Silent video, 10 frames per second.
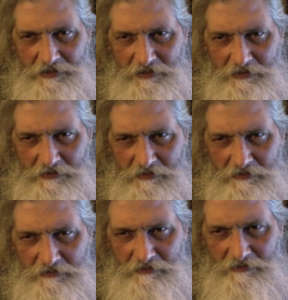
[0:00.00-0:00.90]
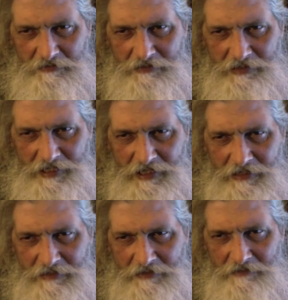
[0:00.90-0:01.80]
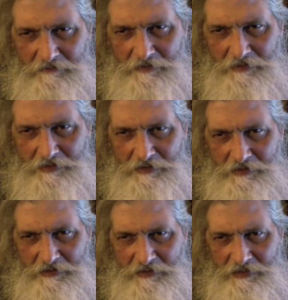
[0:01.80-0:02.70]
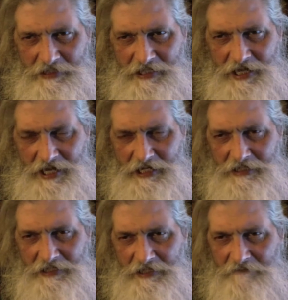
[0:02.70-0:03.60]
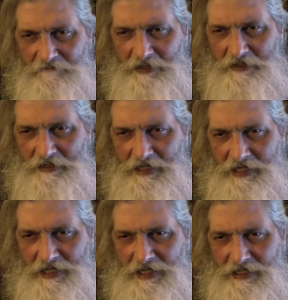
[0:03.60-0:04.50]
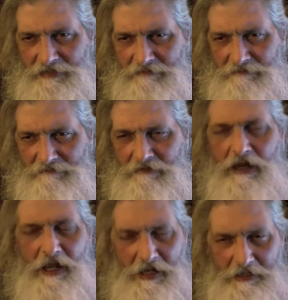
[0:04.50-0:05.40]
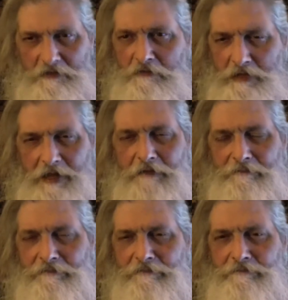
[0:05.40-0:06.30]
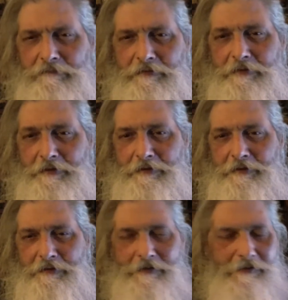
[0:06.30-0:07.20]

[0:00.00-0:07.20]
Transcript: So, yeah, in other words, the gain that I figured I had, I do have.